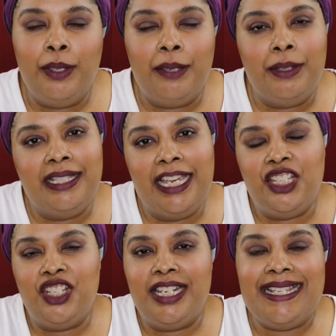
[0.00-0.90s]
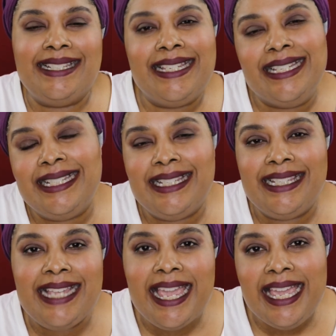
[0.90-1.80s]
The pigmentation is
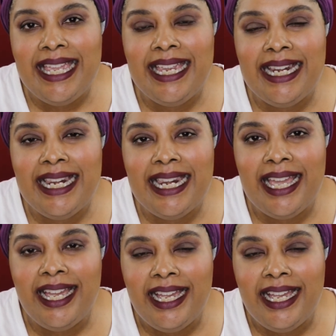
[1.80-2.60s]
insane.